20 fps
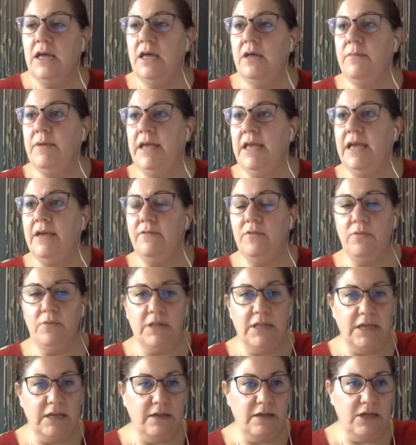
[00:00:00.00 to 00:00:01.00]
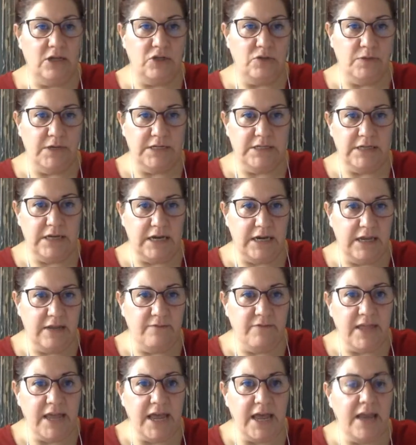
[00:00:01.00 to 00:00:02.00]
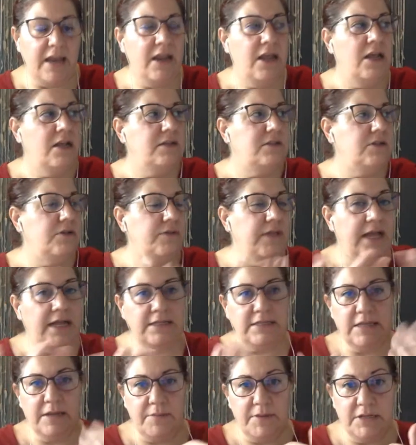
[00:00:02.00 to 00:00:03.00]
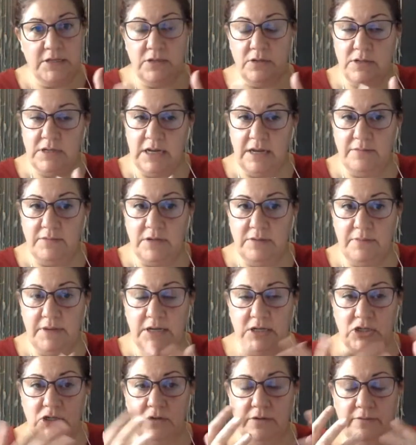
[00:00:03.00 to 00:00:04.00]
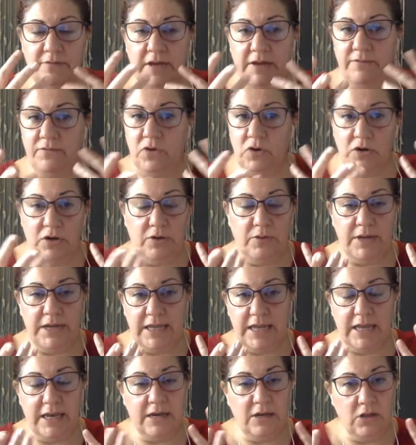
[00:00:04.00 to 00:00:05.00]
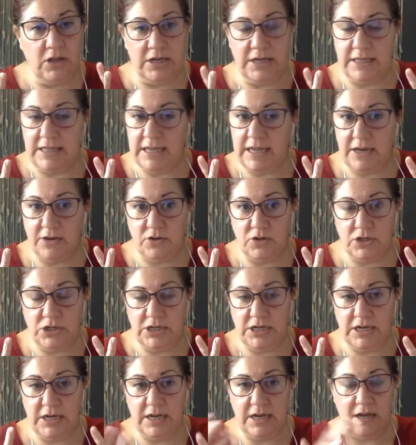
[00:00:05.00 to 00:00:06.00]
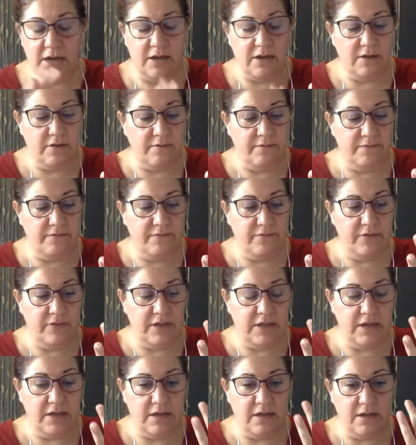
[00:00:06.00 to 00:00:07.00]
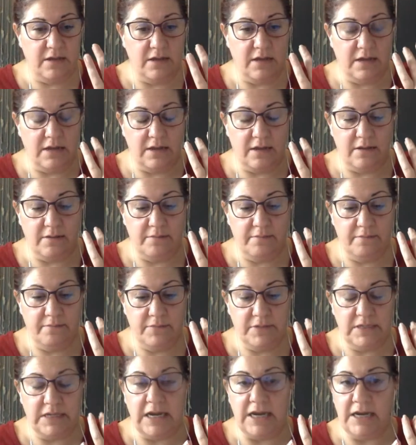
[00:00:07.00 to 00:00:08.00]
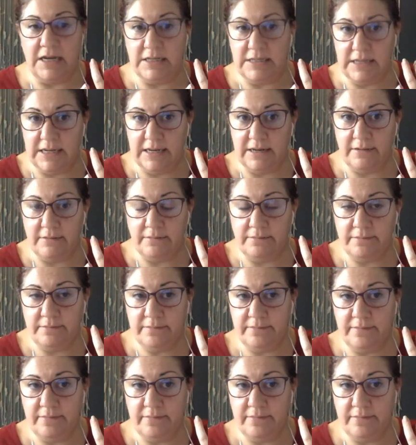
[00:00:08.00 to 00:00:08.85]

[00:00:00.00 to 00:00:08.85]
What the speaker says: I haven't really addressed any of that. So that's coming. So time to make sure. And Virgo, again, look at the energy of the sign it's in.